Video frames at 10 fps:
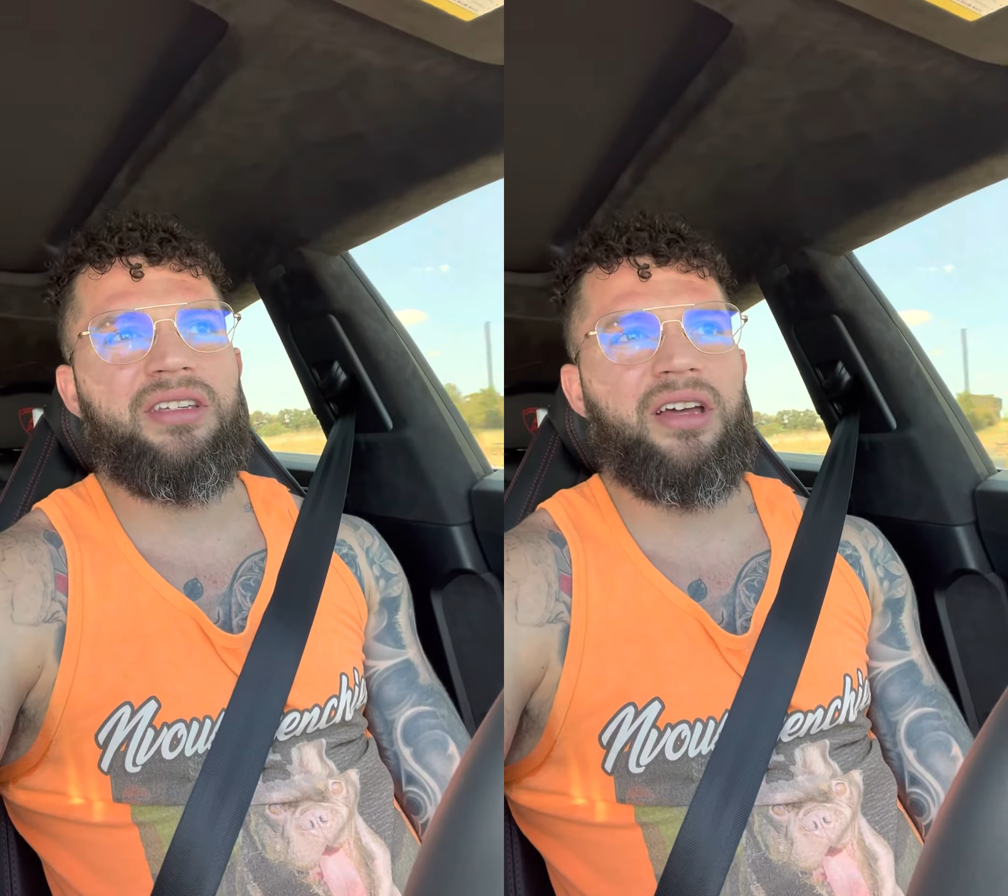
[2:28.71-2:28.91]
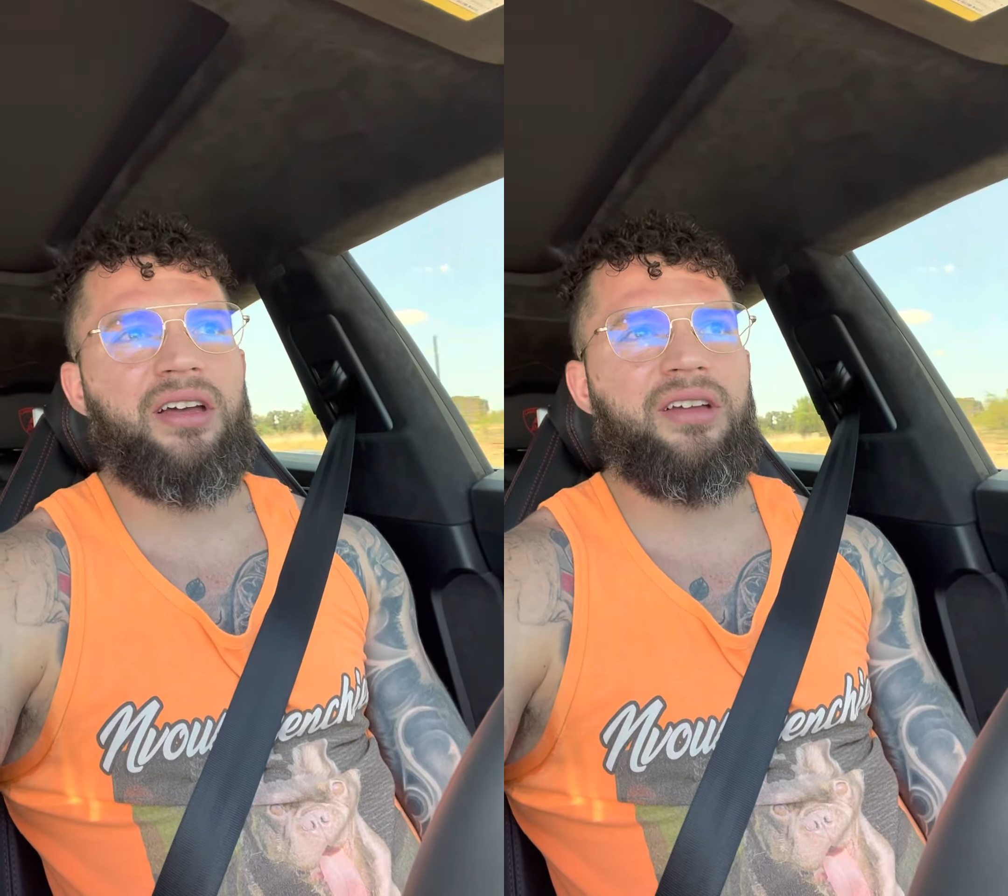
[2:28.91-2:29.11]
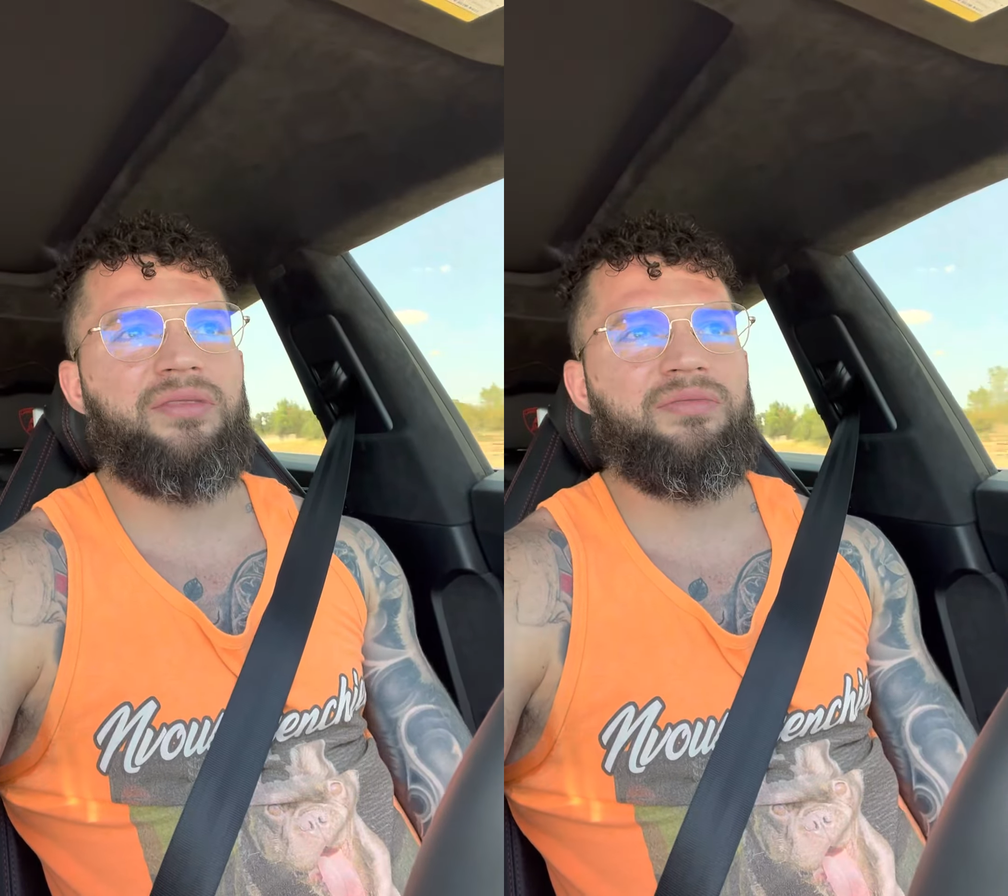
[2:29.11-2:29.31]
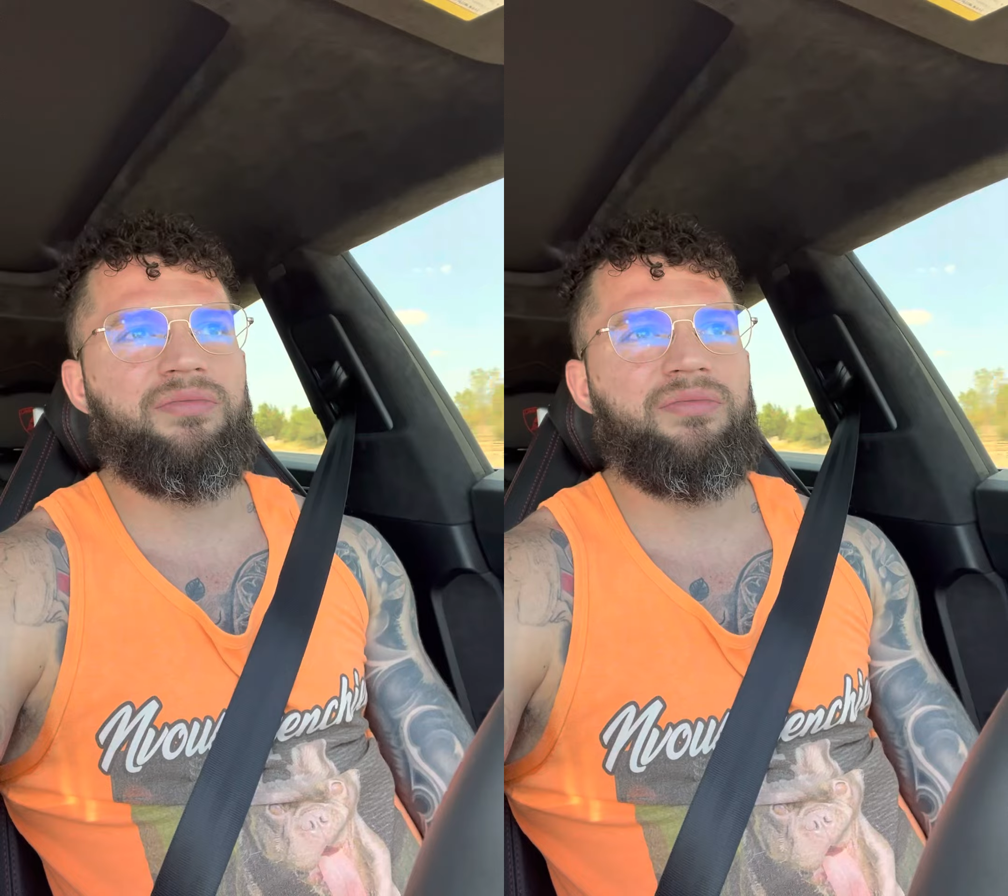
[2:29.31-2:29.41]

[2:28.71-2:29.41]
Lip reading: a